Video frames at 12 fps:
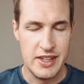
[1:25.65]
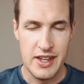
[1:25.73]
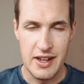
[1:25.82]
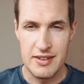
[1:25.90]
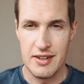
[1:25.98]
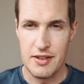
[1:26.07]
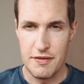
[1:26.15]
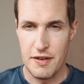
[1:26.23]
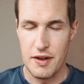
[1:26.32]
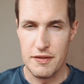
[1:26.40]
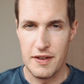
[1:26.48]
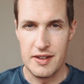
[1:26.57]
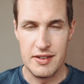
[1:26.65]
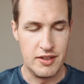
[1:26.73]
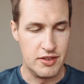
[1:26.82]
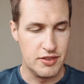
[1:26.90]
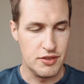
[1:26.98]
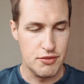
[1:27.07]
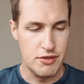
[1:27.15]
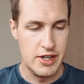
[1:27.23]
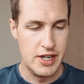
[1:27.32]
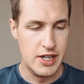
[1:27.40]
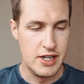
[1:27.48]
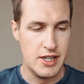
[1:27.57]
Yes, there's a front-facing
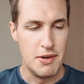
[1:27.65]
screen,